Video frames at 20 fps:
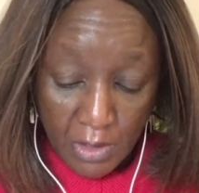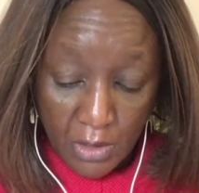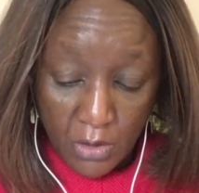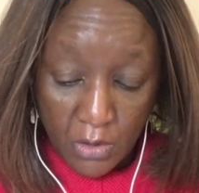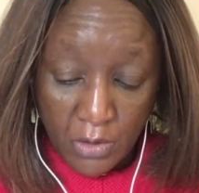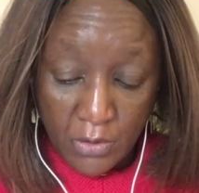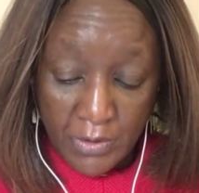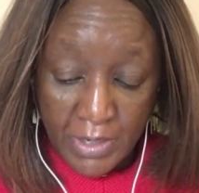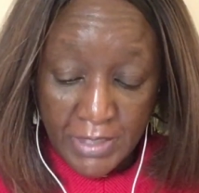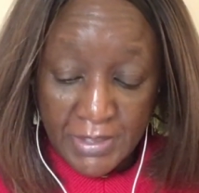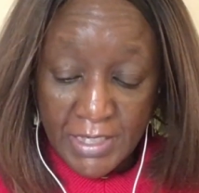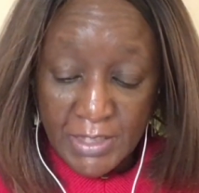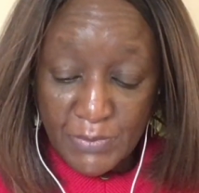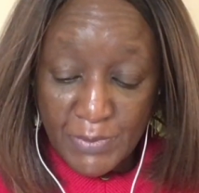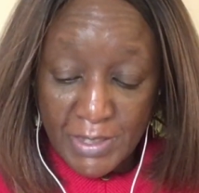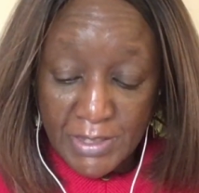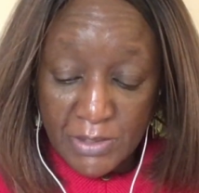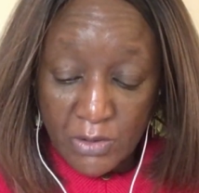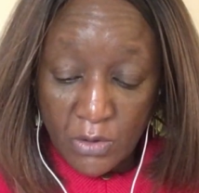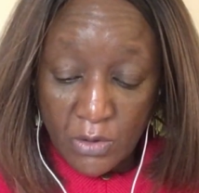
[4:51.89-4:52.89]
All right, that's why
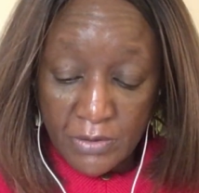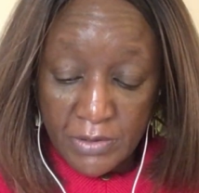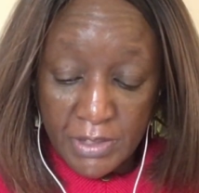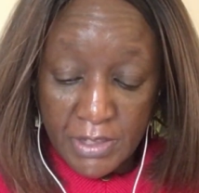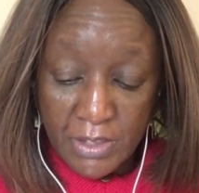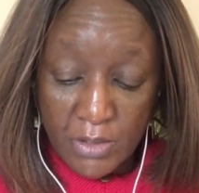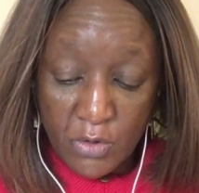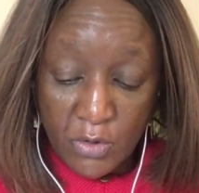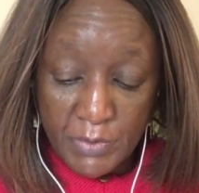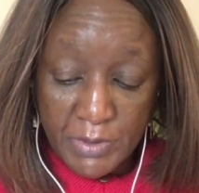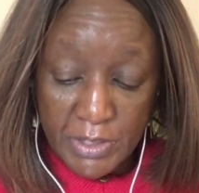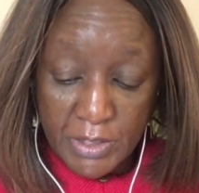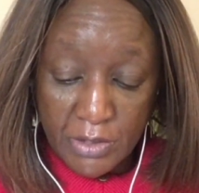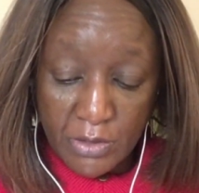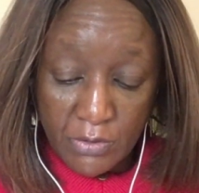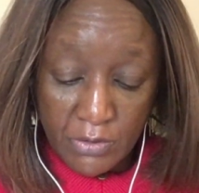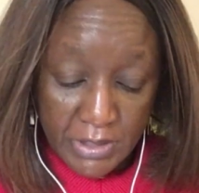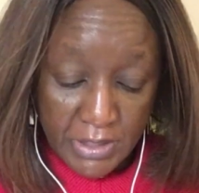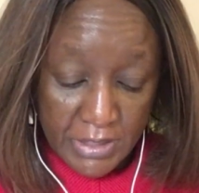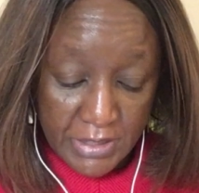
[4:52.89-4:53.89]
it's called the Nairobi
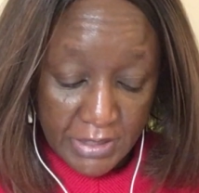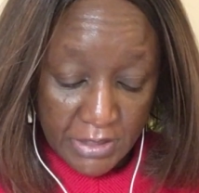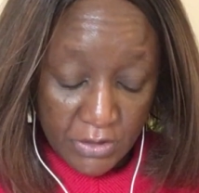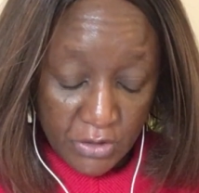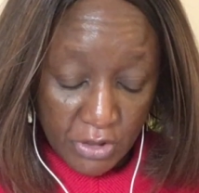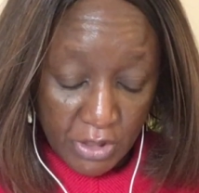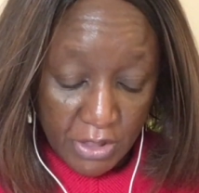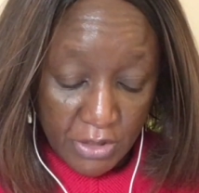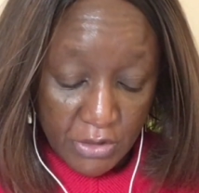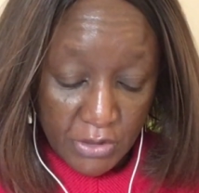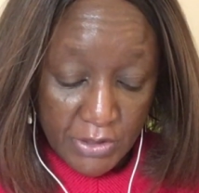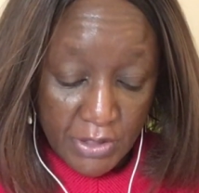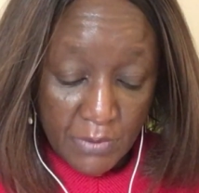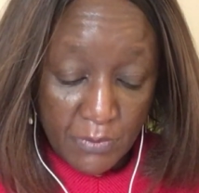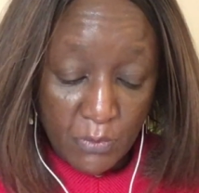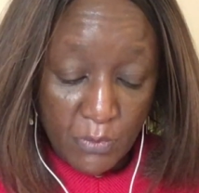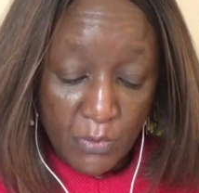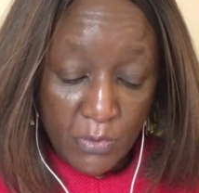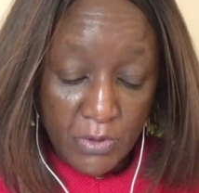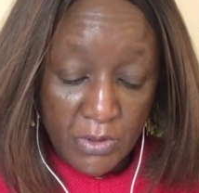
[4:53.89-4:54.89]
Securities Exchange.
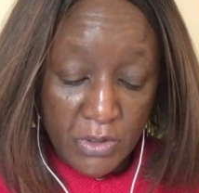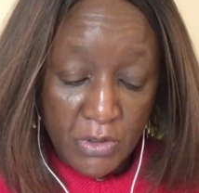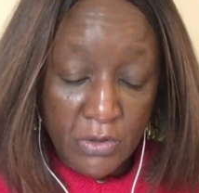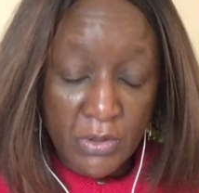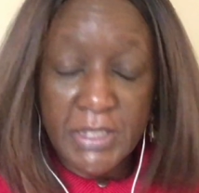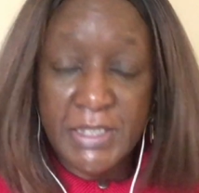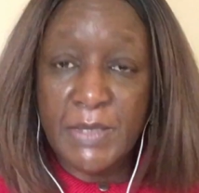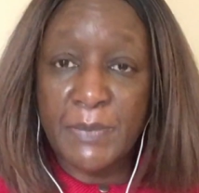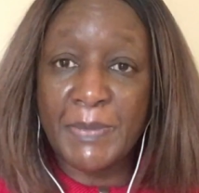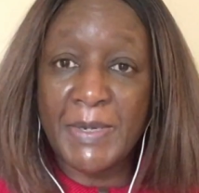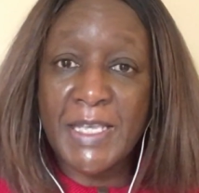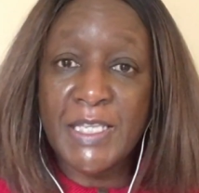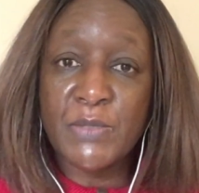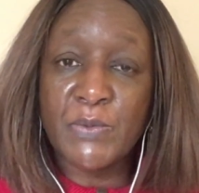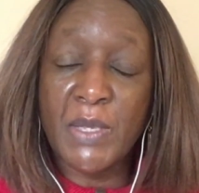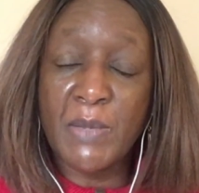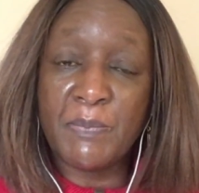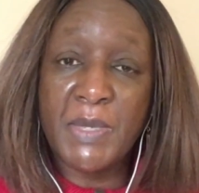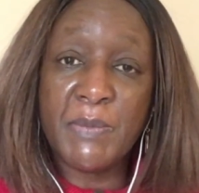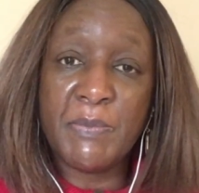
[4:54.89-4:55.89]
So, you know, it's a place
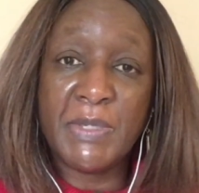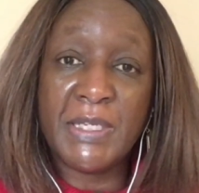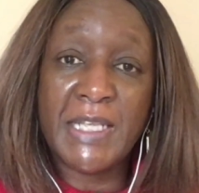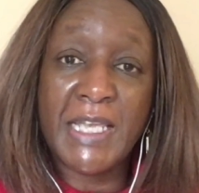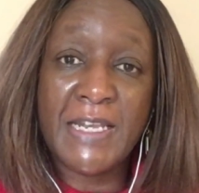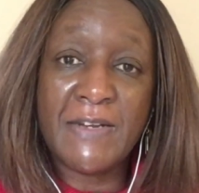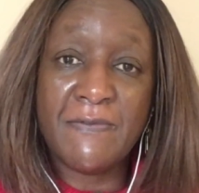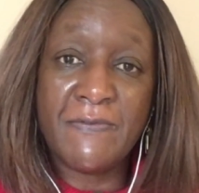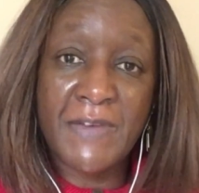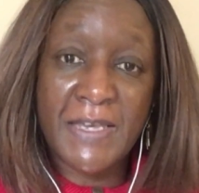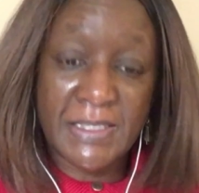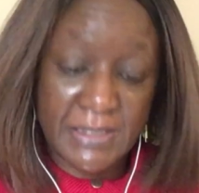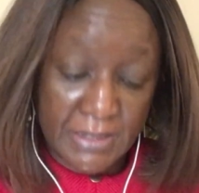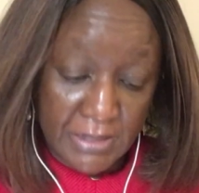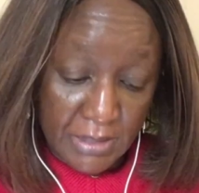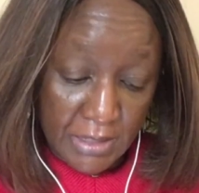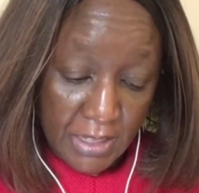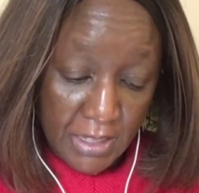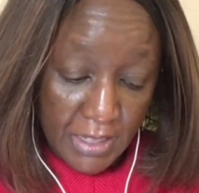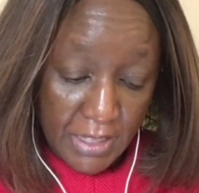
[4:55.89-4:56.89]
where people
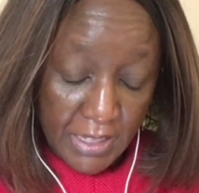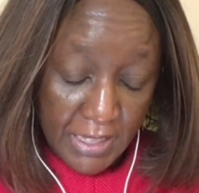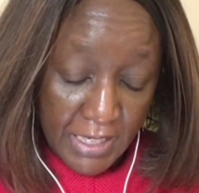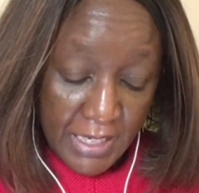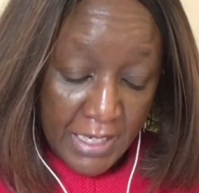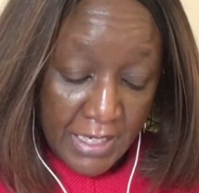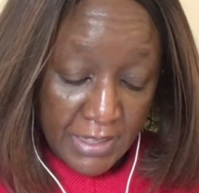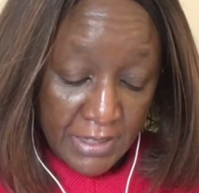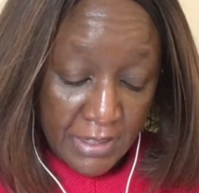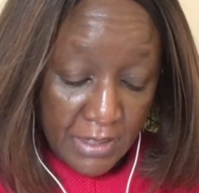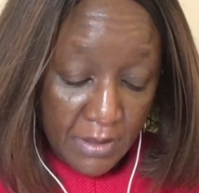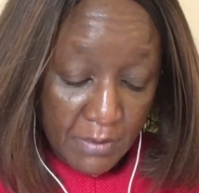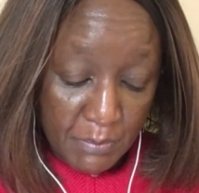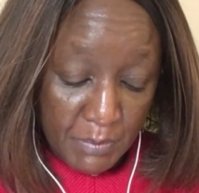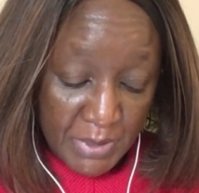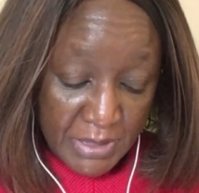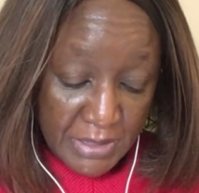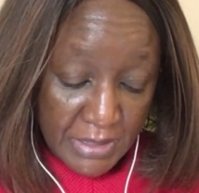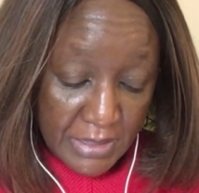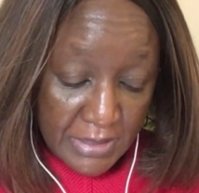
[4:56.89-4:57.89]
invest in
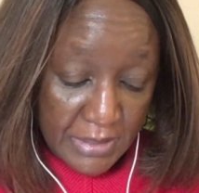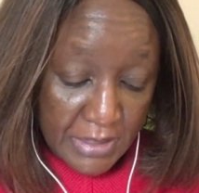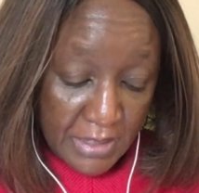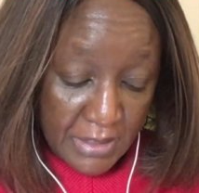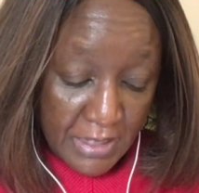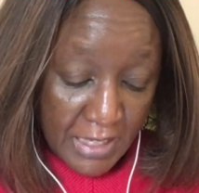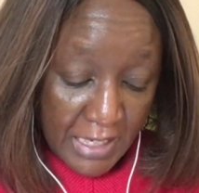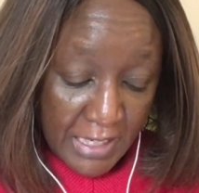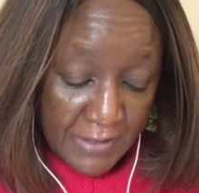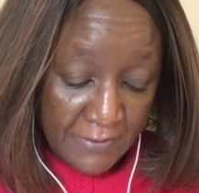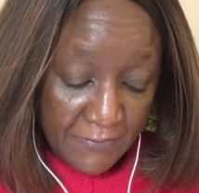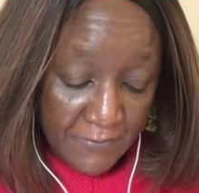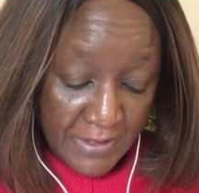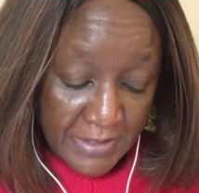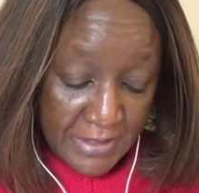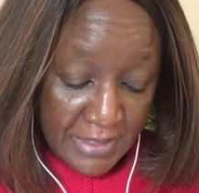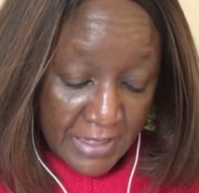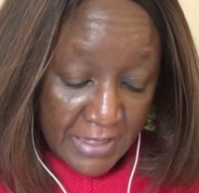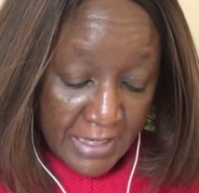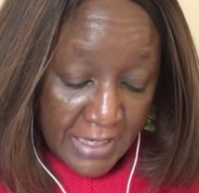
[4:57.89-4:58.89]
business, they
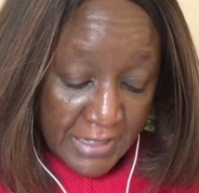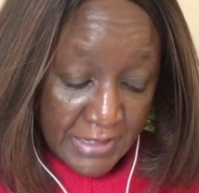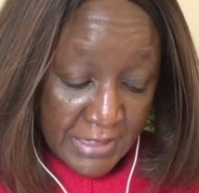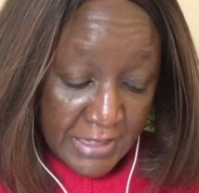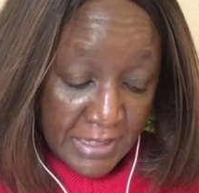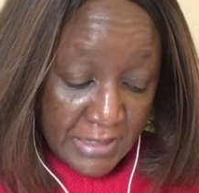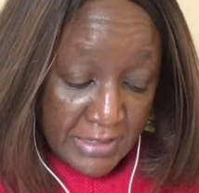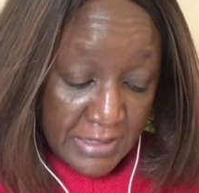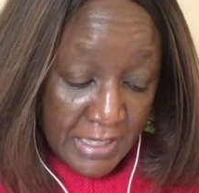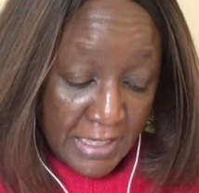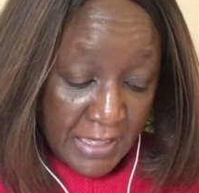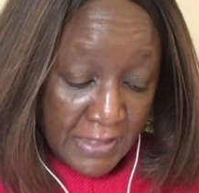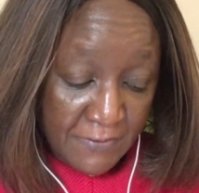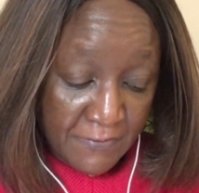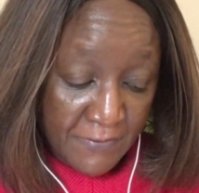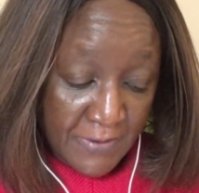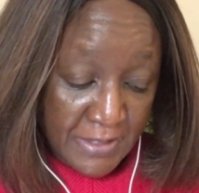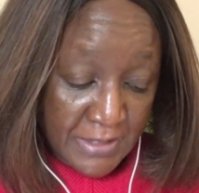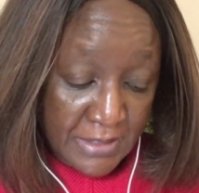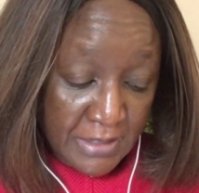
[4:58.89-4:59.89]
invest in ideas, they
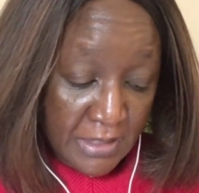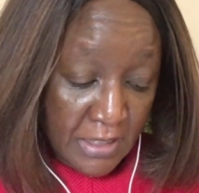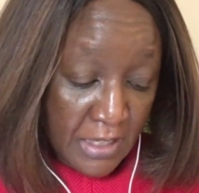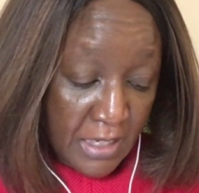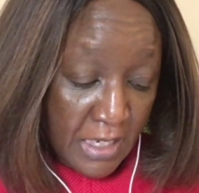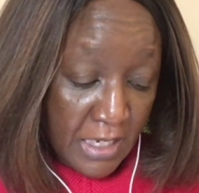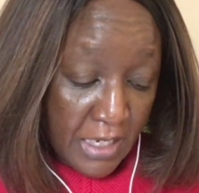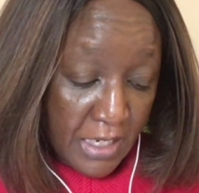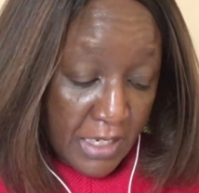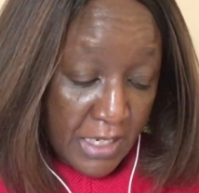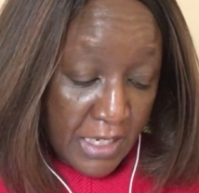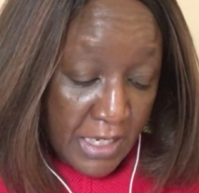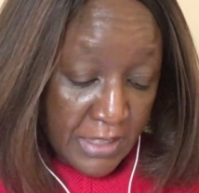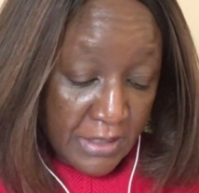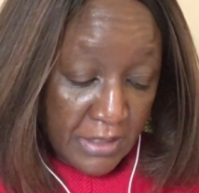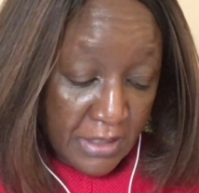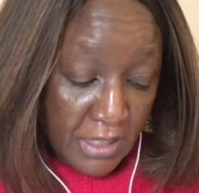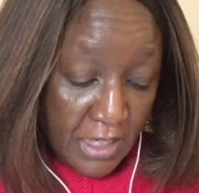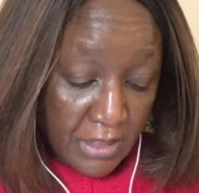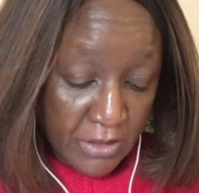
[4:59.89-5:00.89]
invest in
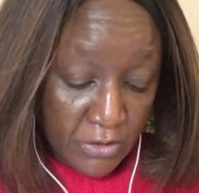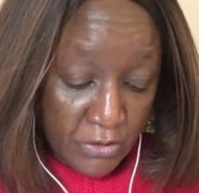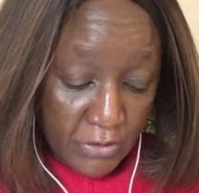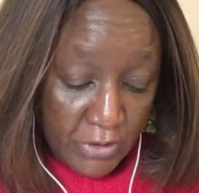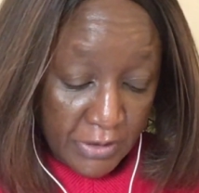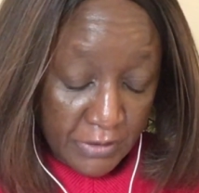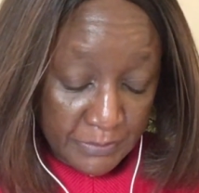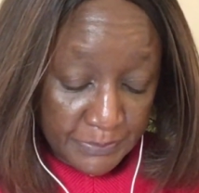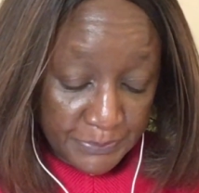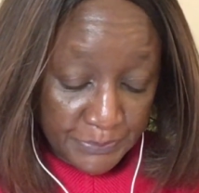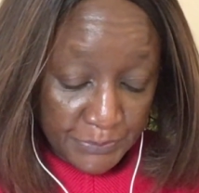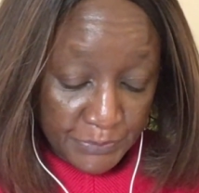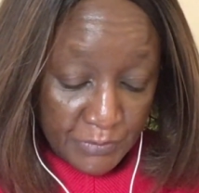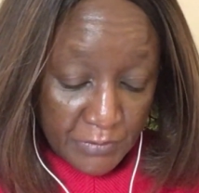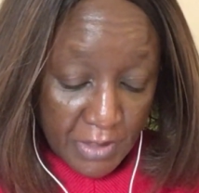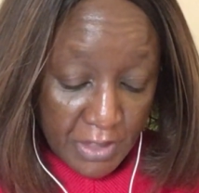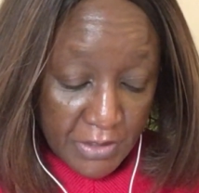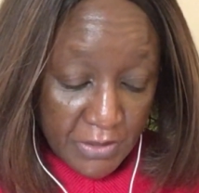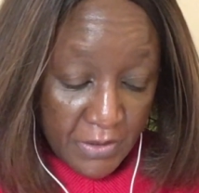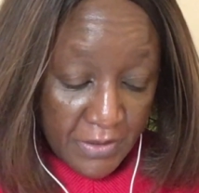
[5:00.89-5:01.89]
the country.
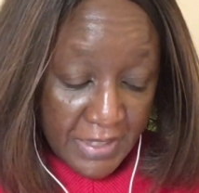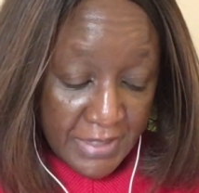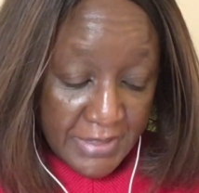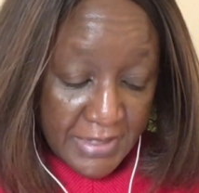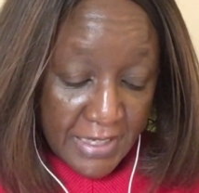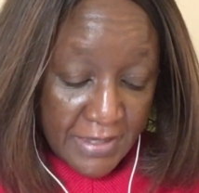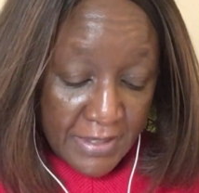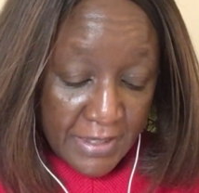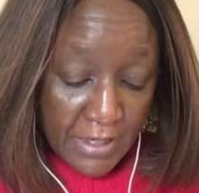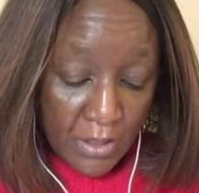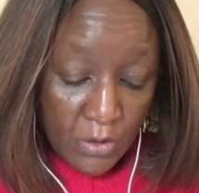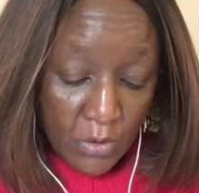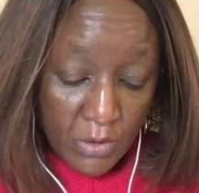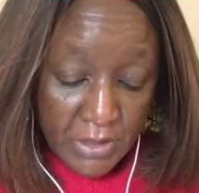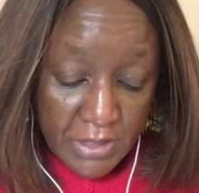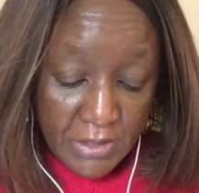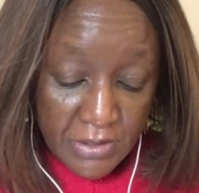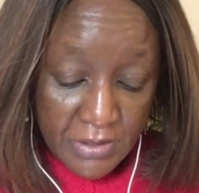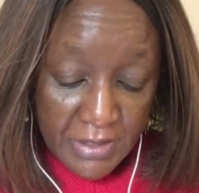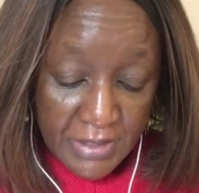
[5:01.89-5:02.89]
So they say that
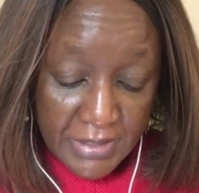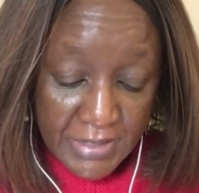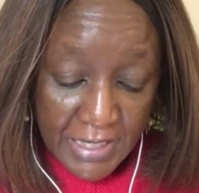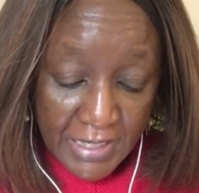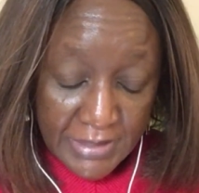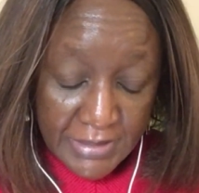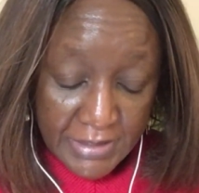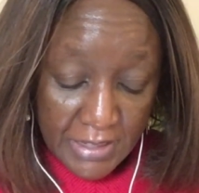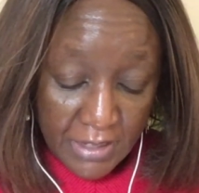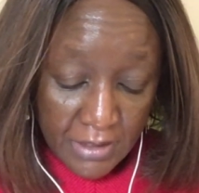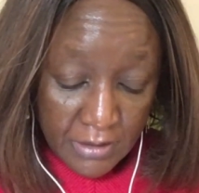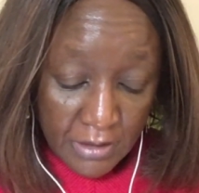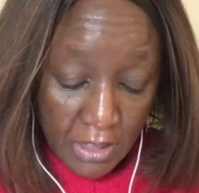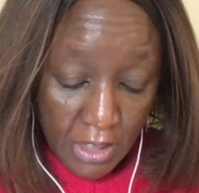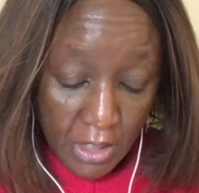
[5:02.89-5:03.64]
according to the data